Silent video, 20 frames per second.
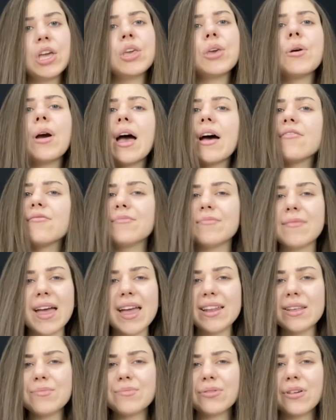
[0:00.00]
You have
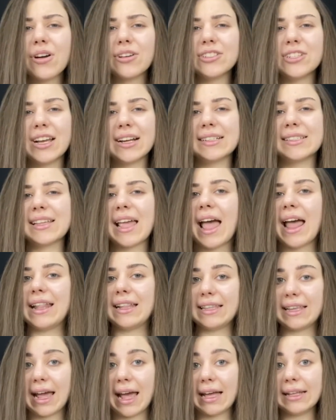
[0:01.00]
many projects
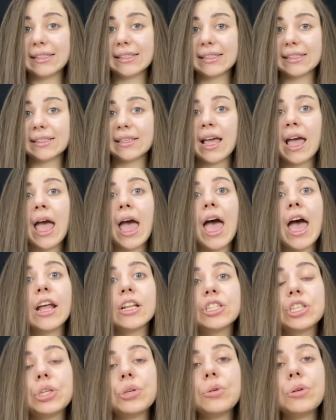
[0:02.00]
and tasks
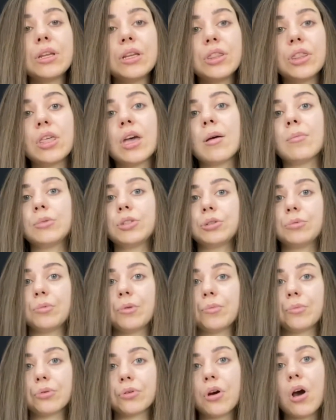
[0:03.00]
and you need them to be
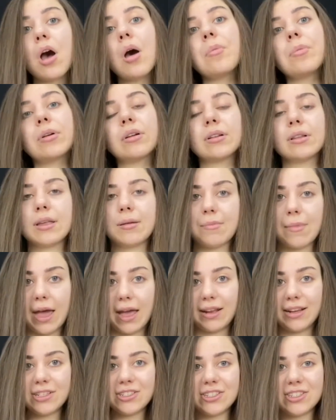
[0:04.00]
properly
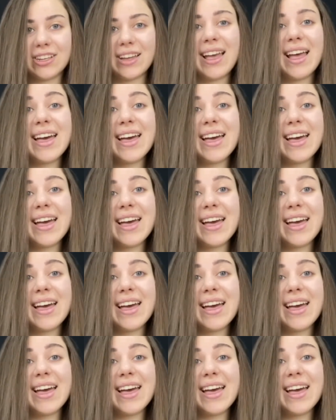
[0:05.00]
managed,